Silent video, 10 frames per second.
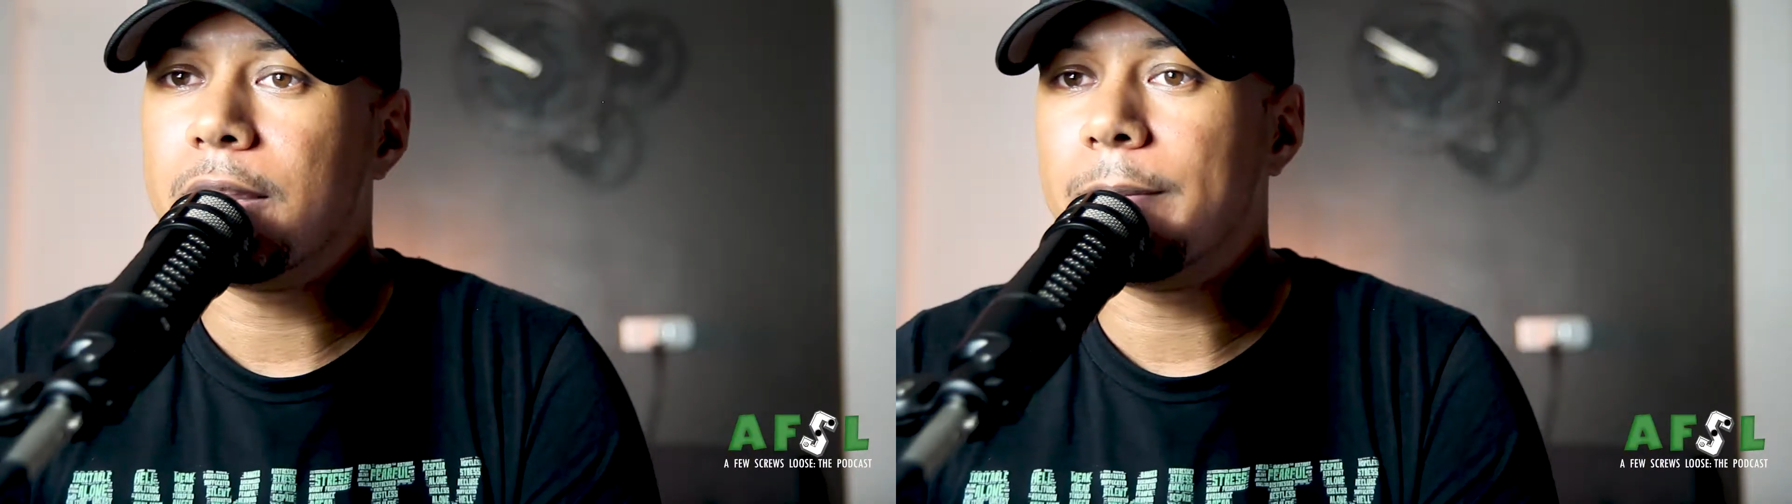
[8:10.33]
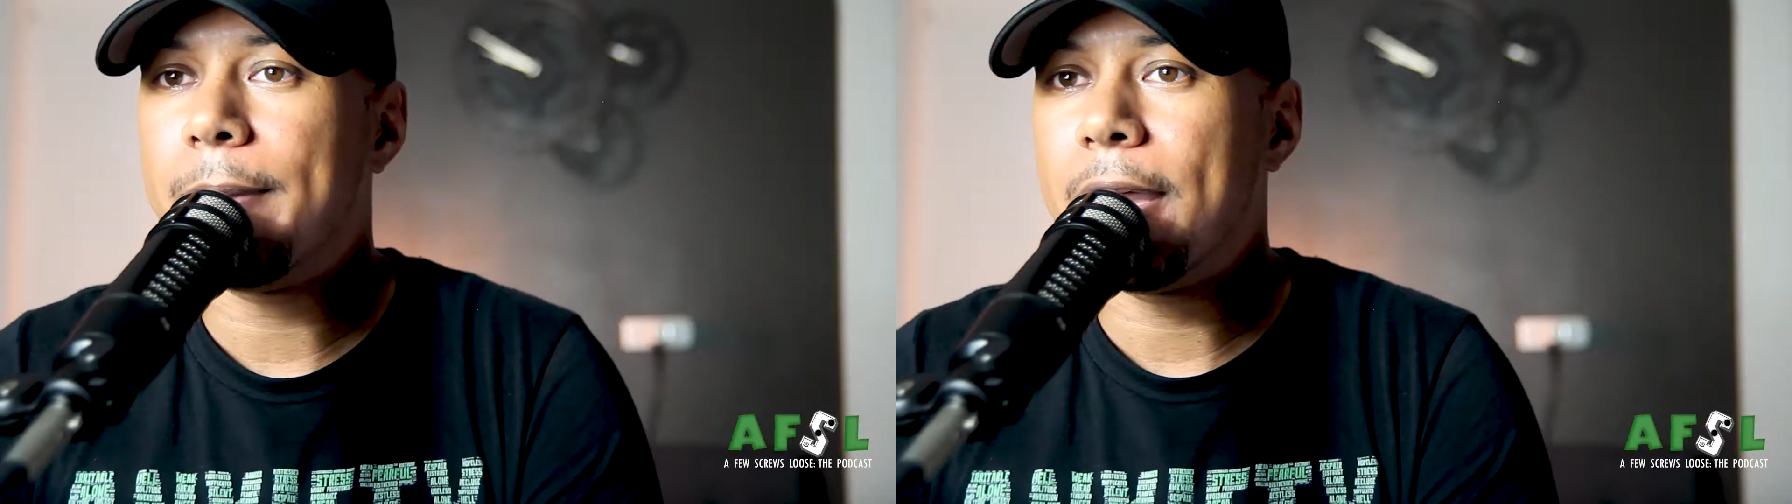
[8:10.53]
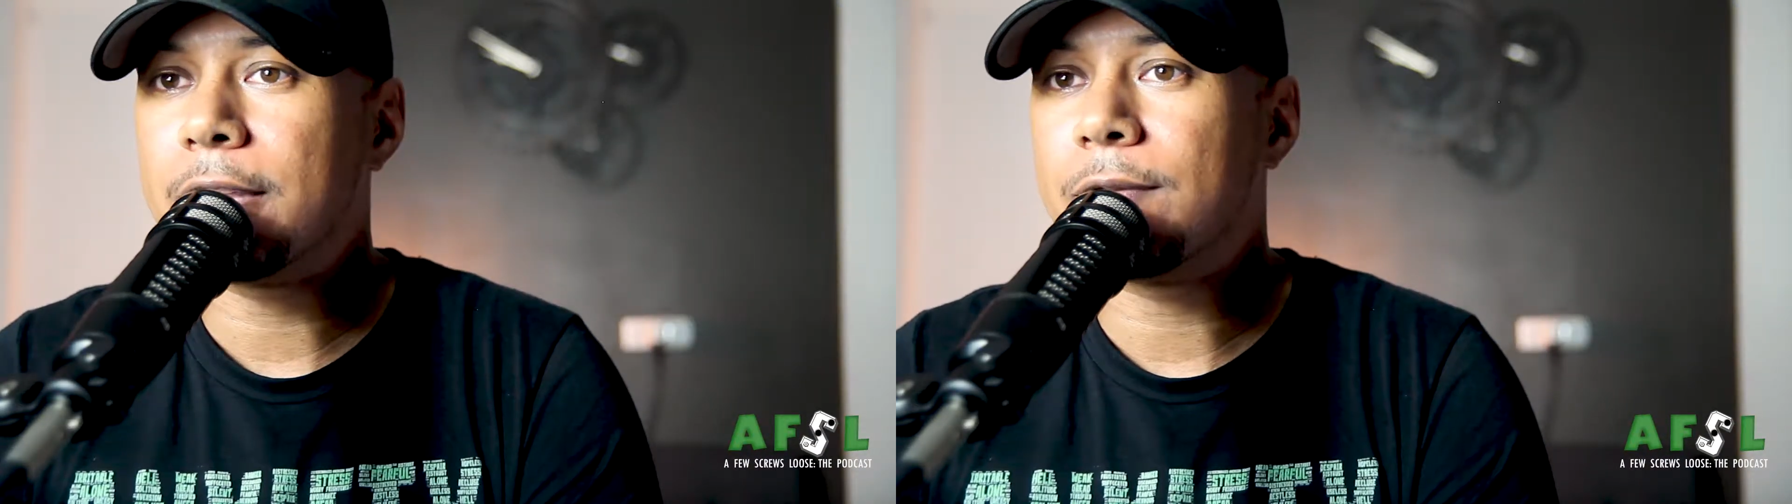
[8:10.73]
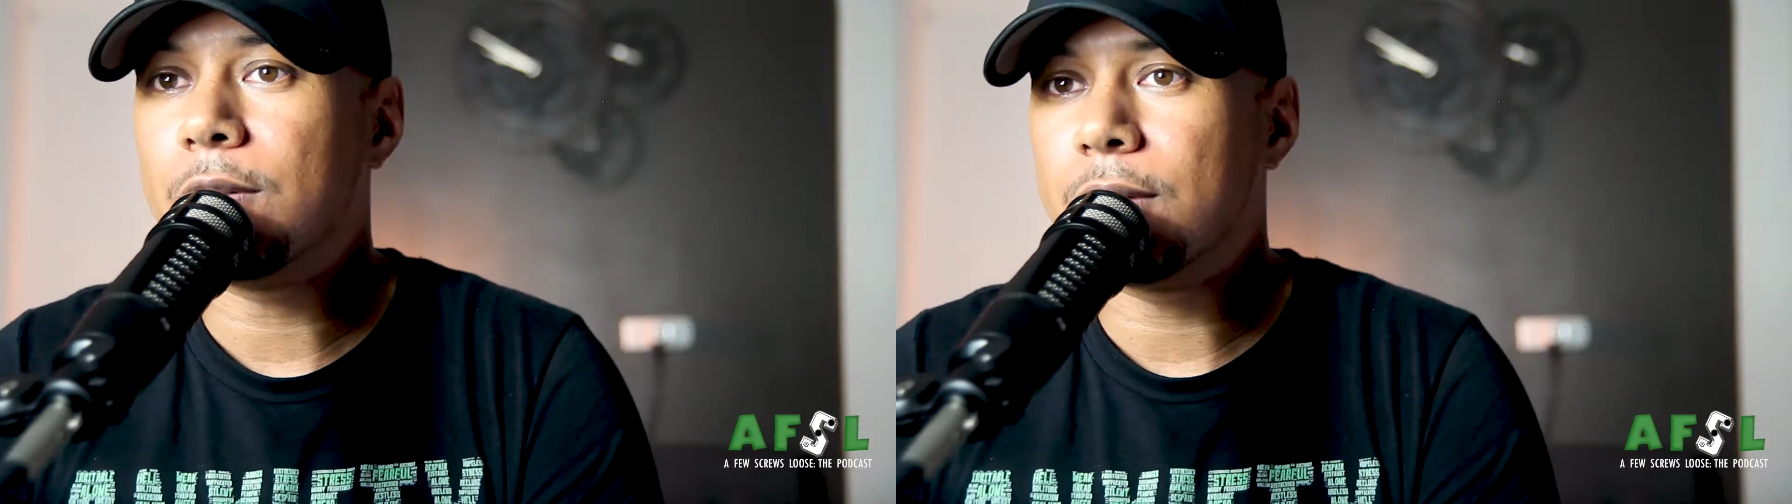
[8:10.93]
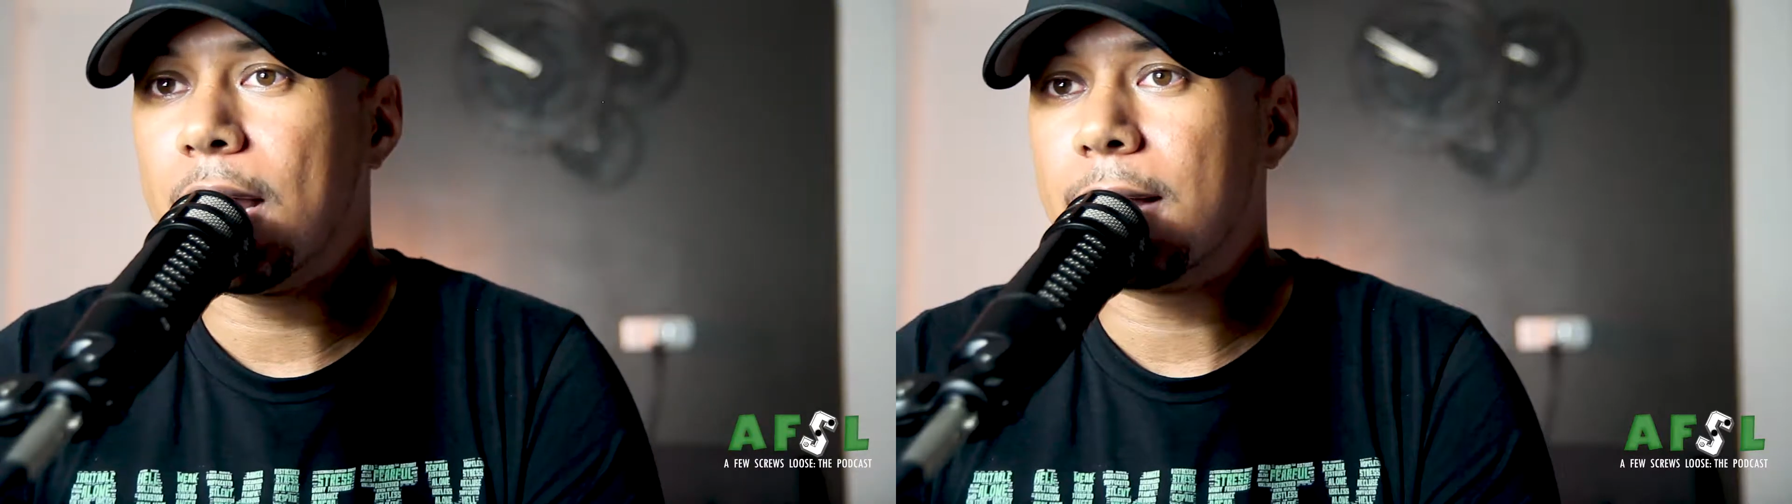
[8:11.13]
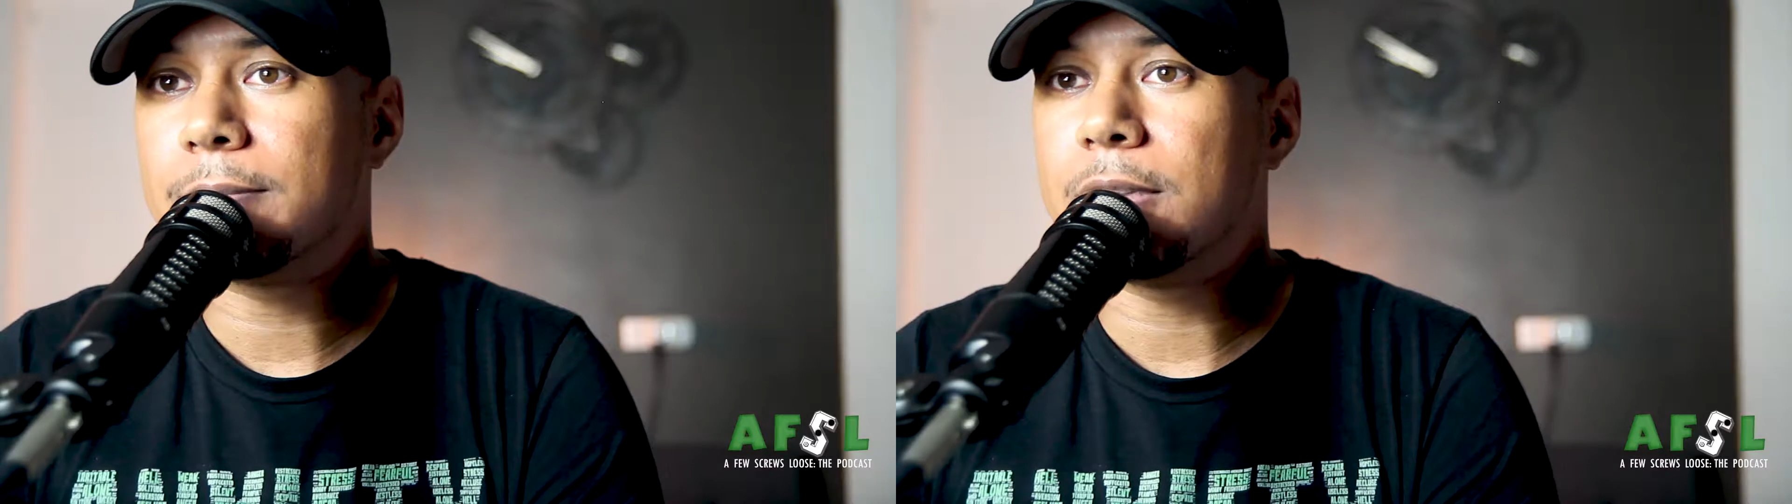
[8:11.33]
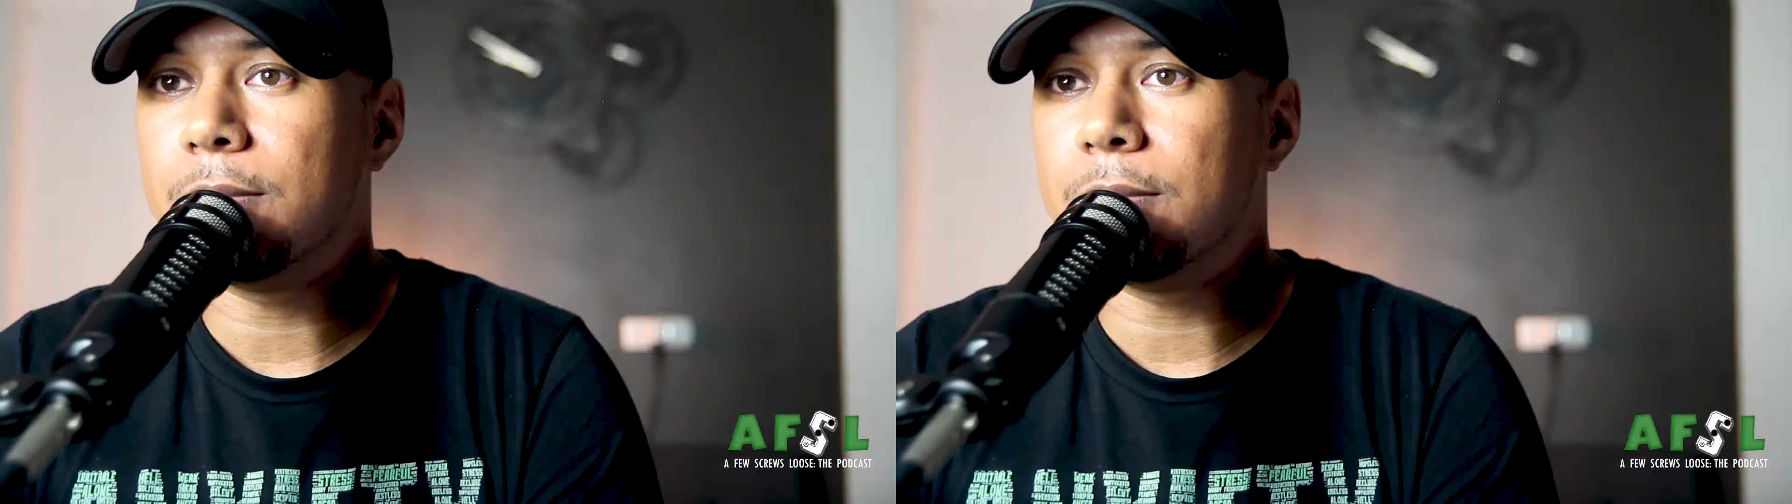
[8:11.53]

the past few times he